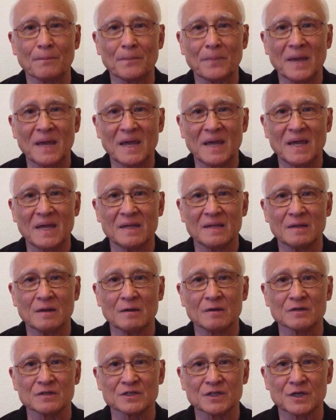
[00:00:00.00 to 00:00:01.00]
pain
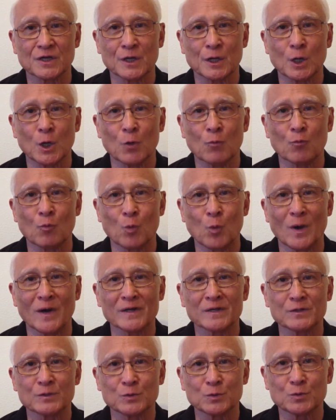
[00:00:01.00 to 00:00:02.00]
on a scale of
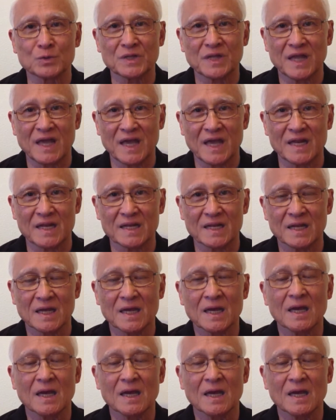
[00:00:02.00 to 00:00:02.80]
1 to 10?